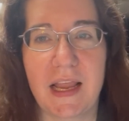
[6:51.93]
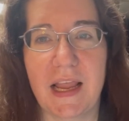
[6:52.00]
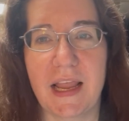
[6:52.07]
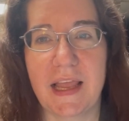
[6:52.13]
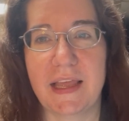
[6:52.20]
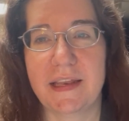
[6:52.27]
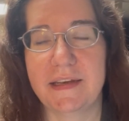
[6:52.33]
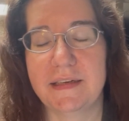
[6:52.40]

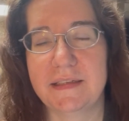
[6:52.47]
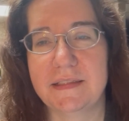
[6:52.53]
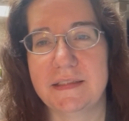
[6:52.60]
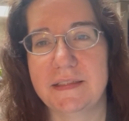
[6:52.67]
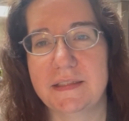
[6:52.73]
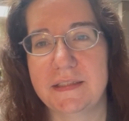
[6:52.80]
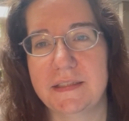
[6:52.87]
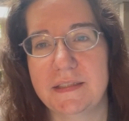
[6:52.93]

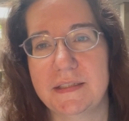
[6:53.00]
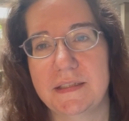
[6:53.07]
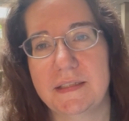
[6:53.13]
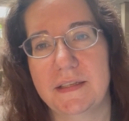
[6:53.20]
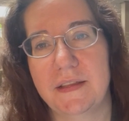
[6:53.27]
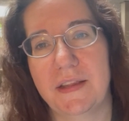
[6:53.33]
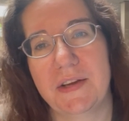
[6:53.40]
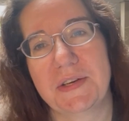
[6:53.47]
And
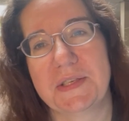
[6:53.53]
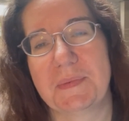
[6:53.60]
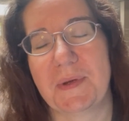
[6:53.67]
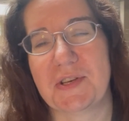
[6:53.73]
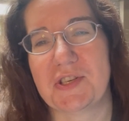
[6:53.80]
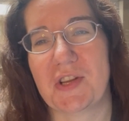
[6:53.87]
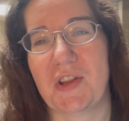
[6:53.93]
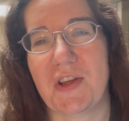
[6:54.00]
there's a
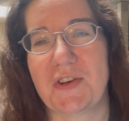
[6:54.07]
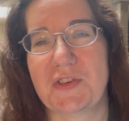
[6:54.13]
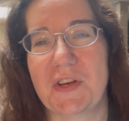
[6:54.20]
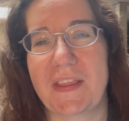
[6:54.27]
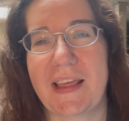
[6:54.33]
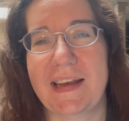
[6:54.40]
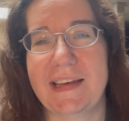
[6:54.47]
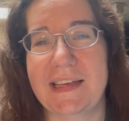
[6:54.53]
bunch of laundry
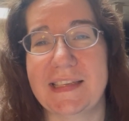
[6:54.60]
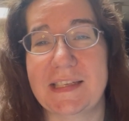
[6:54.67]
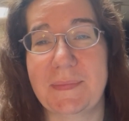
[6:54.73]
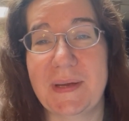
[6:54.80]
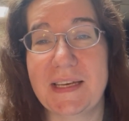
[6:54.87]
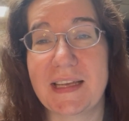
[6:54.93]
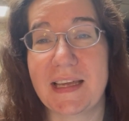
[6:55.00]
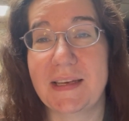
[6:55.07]
that needs to
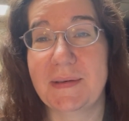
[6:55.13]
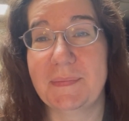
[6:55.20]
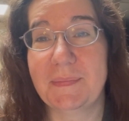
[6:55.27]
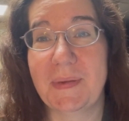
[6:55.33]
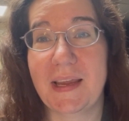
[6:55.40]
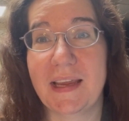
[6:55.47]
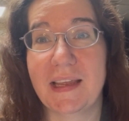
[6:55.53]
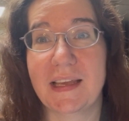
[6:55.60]
be done
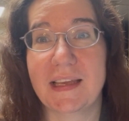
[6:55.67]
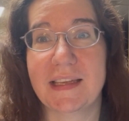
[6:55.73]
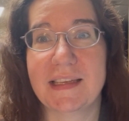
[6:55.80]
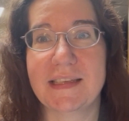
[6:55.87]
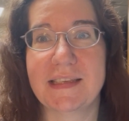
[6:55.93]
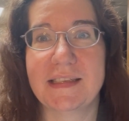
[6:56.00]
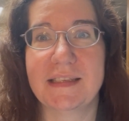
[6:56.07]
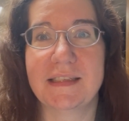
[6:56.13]

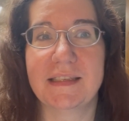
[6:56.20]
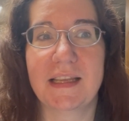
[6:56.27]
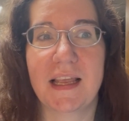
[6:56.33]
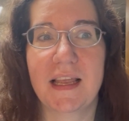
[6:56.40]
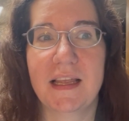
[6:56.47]
because